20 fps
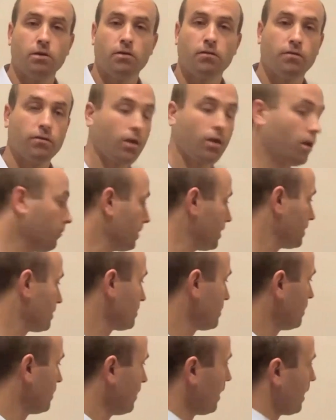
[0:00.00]
beautiful the home
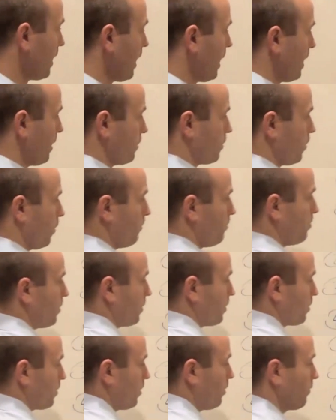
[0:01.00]
is, and don't
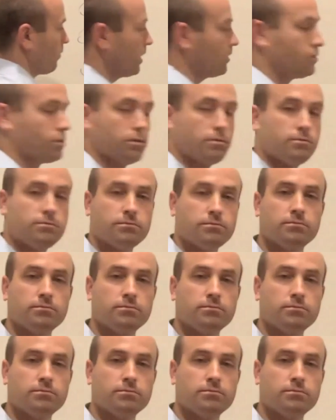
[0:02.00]
put good location.